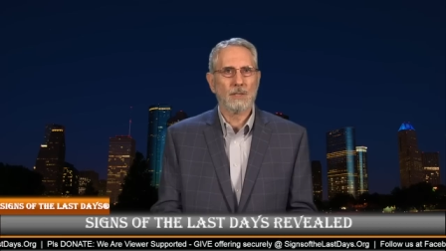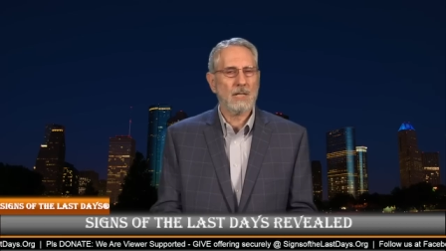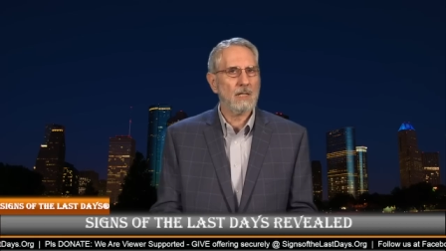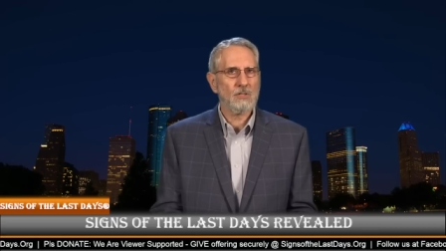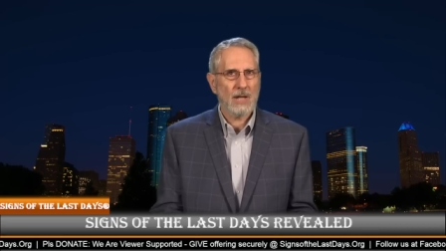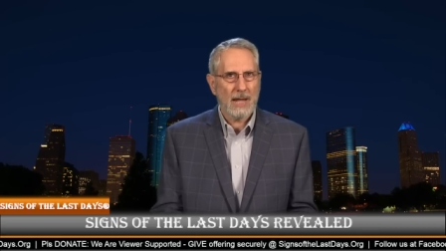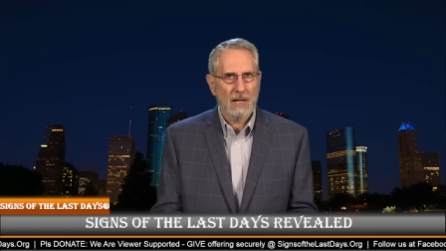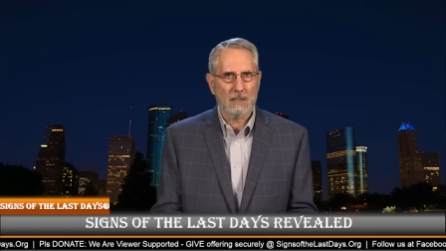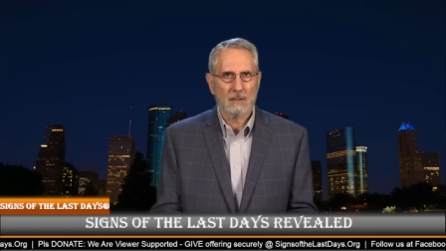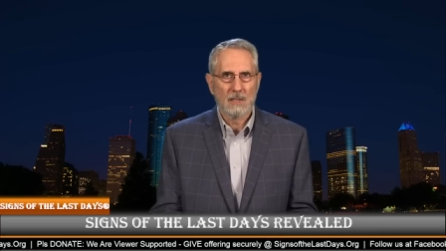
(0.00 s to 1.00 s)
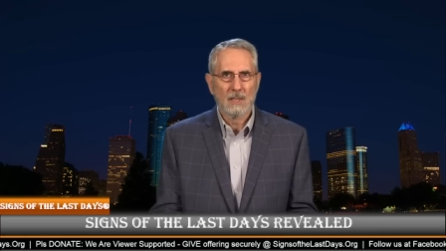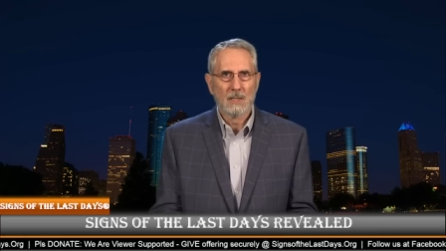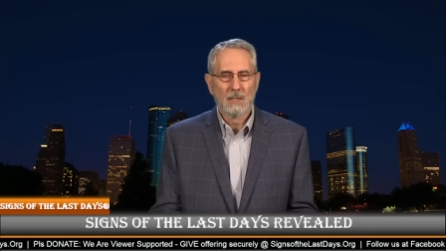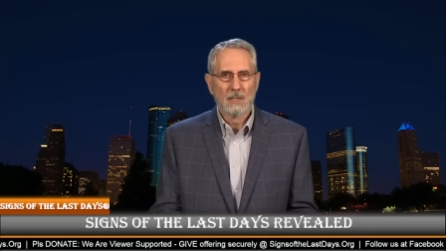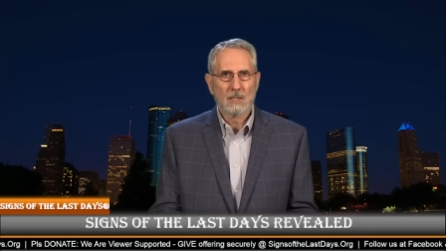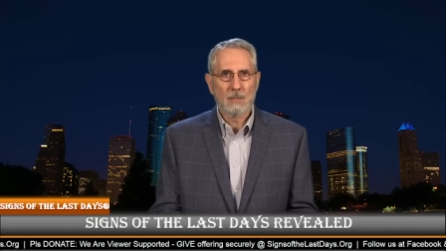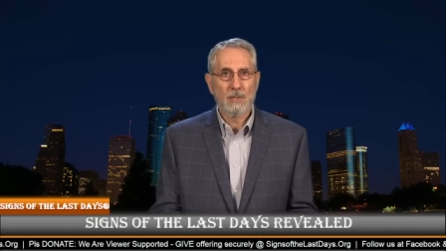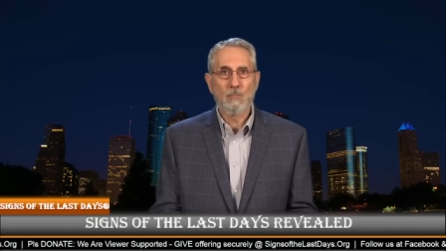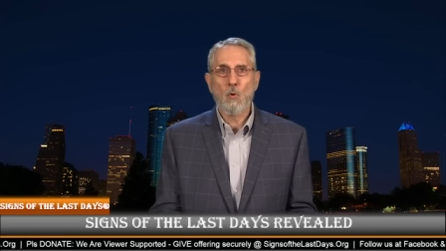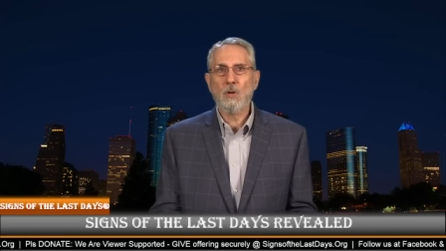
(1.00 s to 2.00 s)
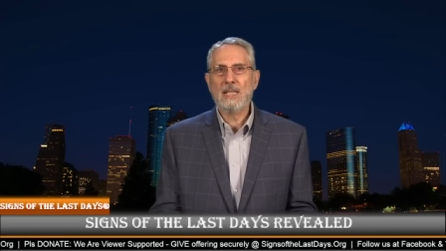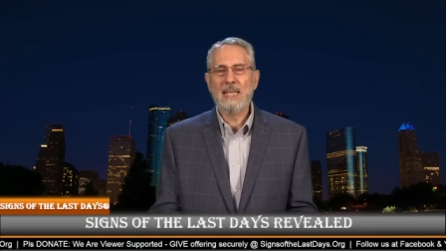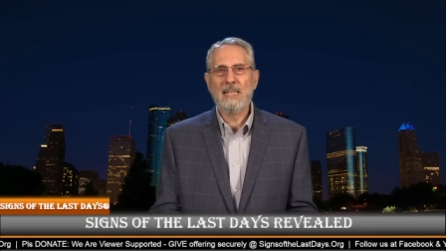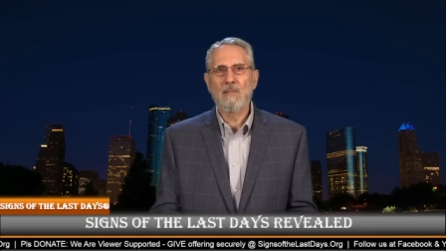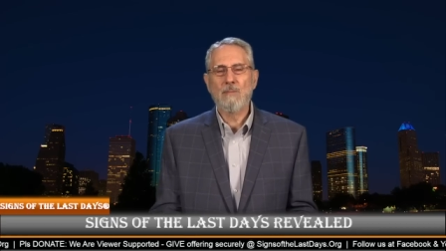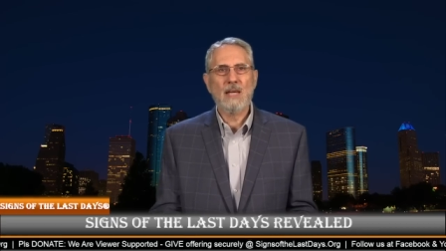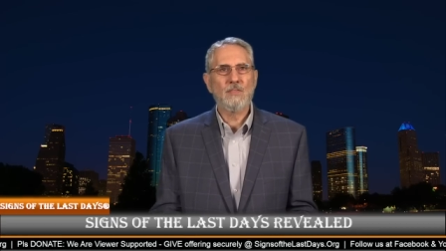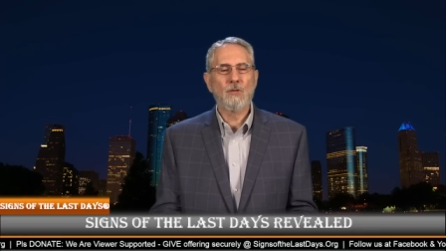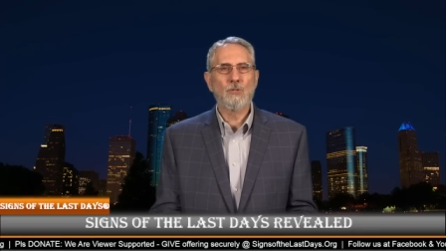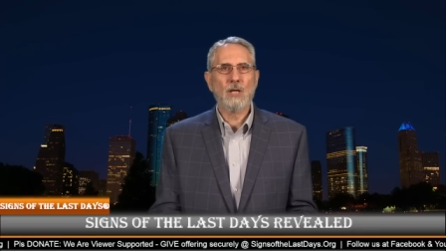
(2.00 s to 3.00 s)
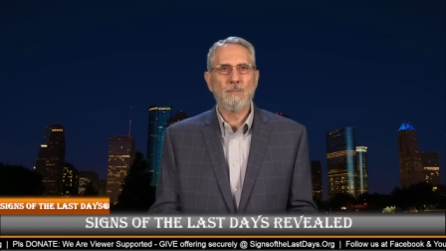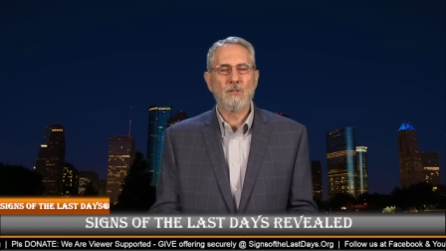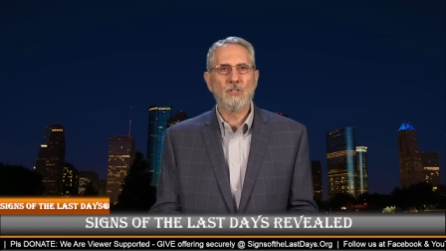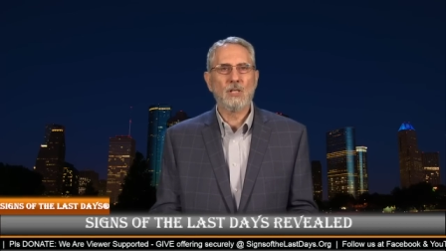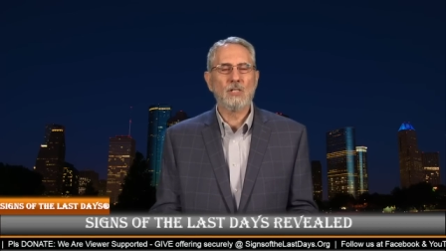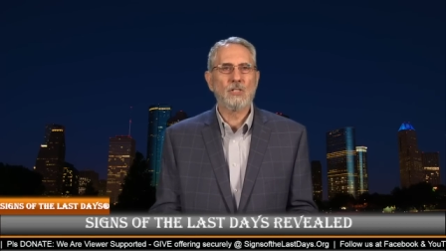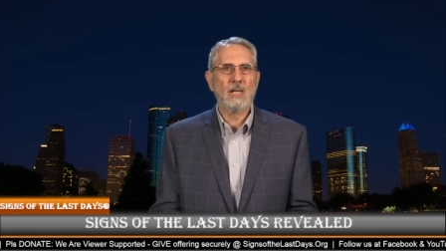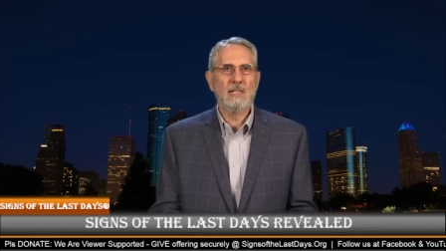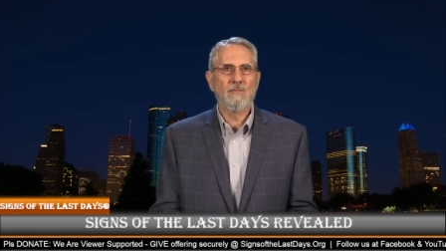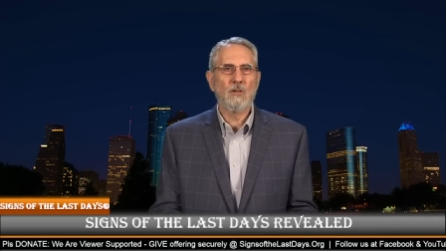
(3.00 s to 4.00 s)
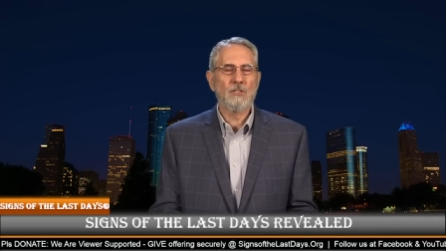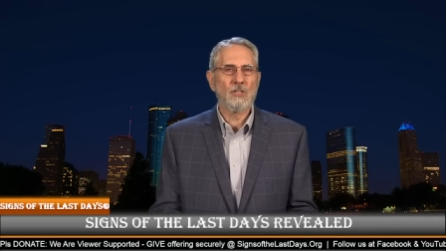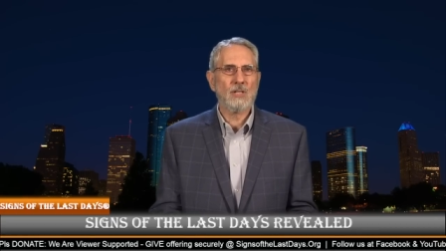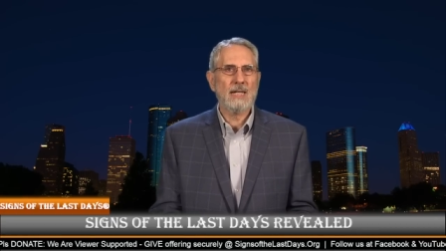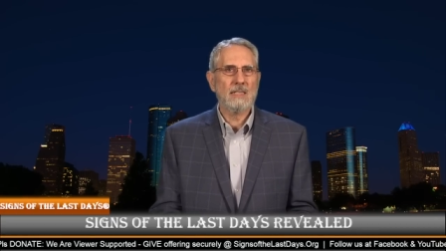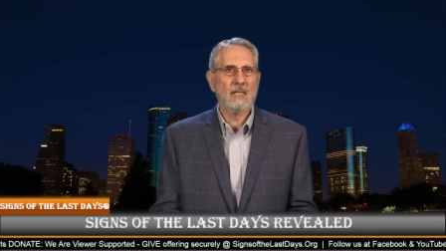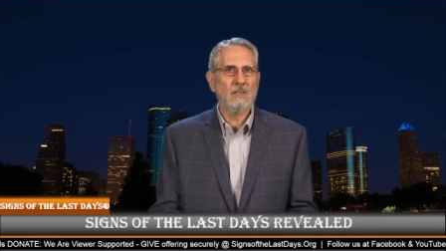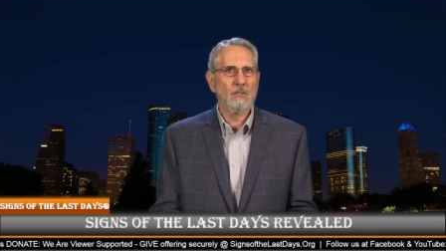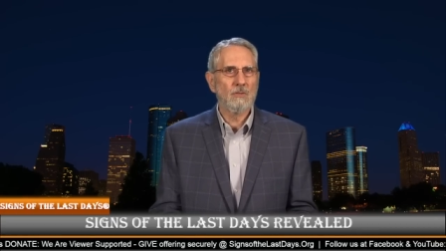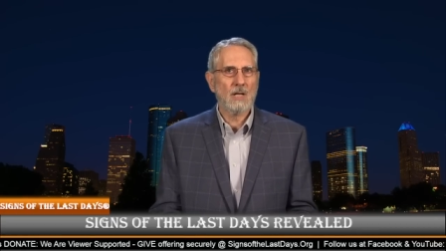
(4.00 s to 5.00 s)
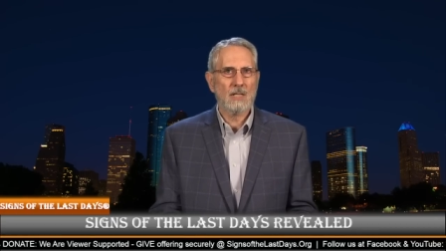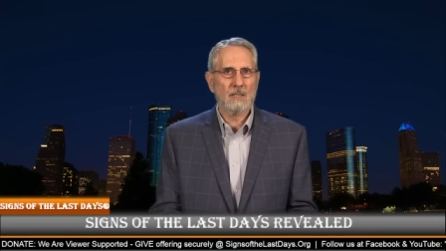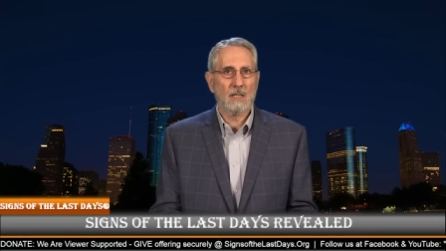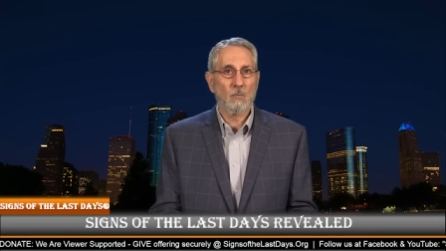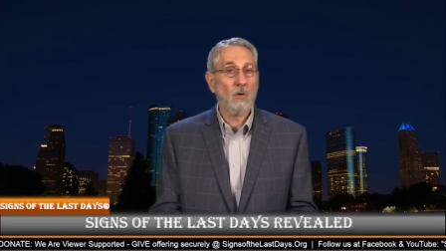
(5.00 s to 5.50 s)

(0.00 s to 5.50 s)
tell us how to be born again in Matthew chapter 16 and verses 18 through 19,